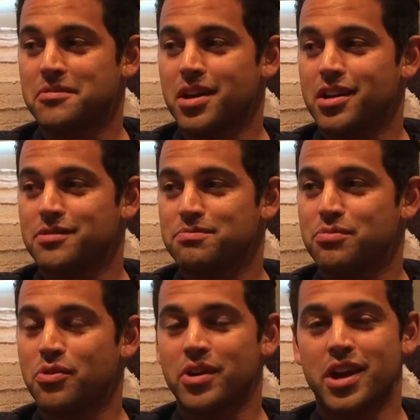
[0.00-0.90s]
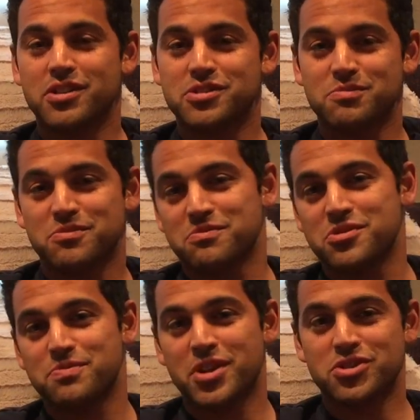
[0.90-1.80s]
kind of pointing out some
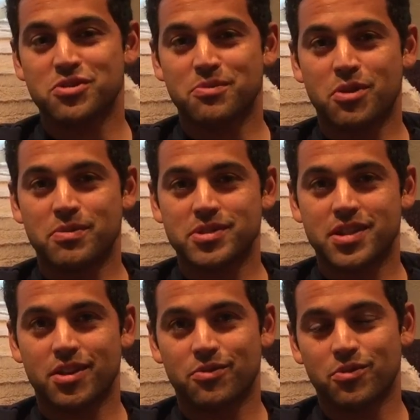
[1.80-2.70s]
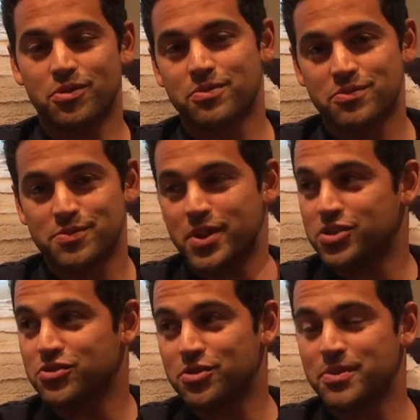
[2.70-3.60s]
special moments that were
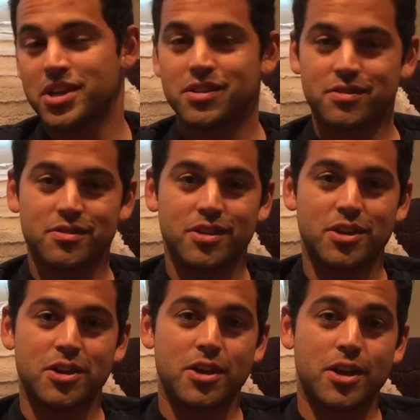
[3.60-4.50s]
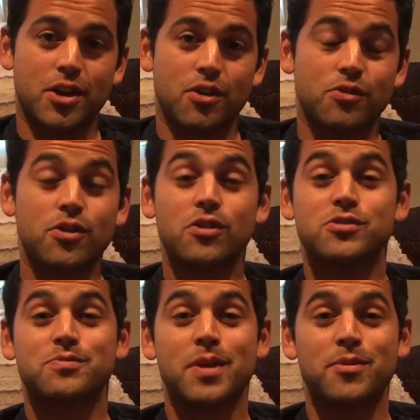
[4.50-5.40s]
special to me. Who
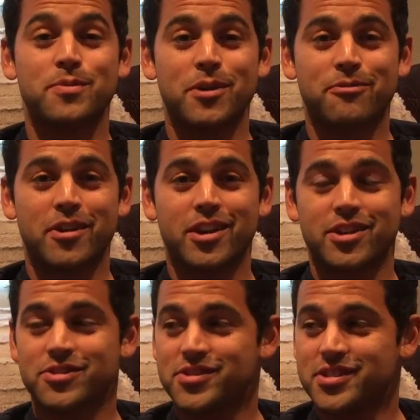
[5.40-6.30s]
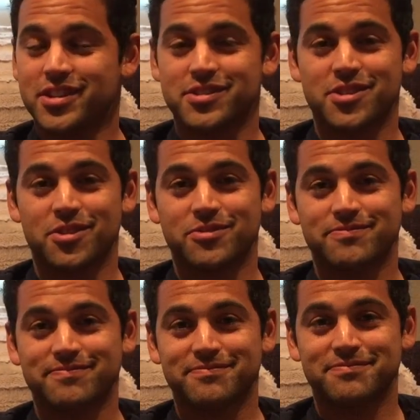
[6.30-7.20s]
knows? Maybe you might find it interesting. So
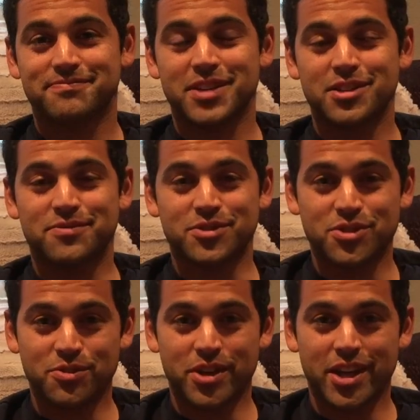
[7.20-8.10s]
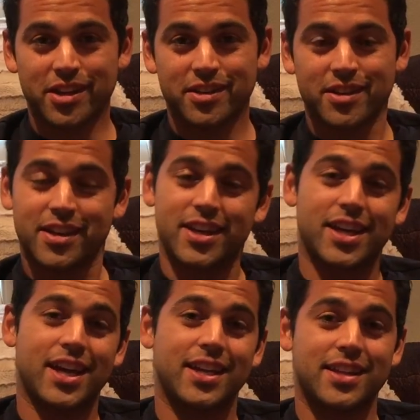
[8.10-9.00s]
thanks for tuning in,
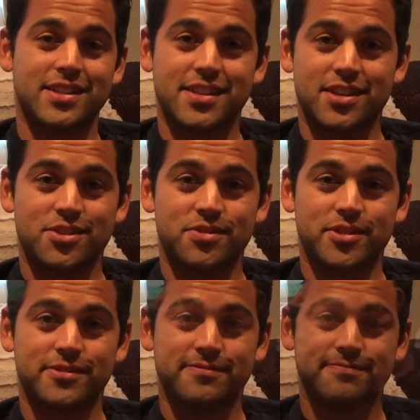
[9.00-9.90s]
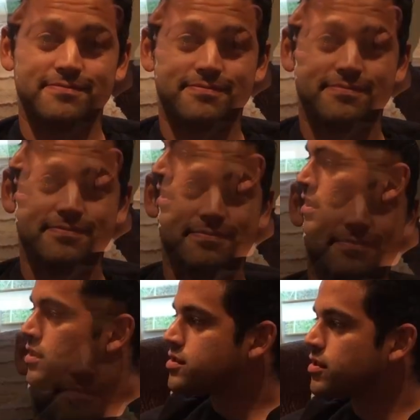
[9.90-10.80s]
and let's get to it.
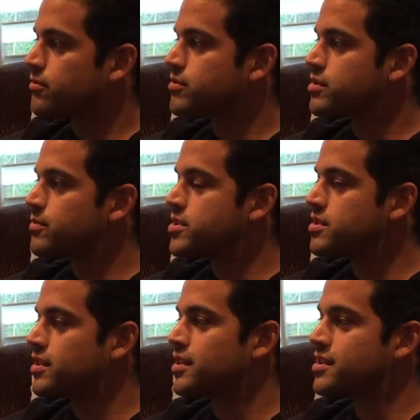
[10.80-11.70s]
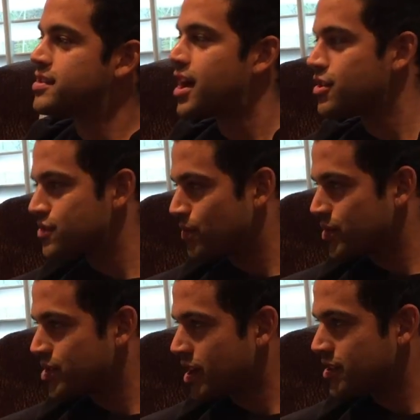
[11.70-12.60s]
So for some reason in this house, when we
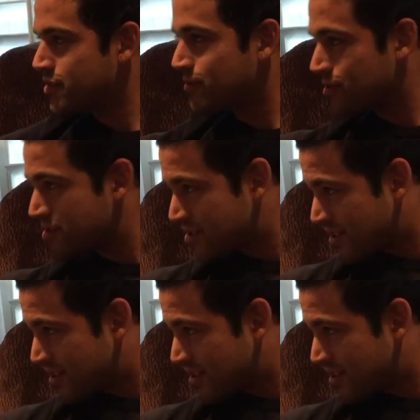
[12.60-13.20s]
shot this first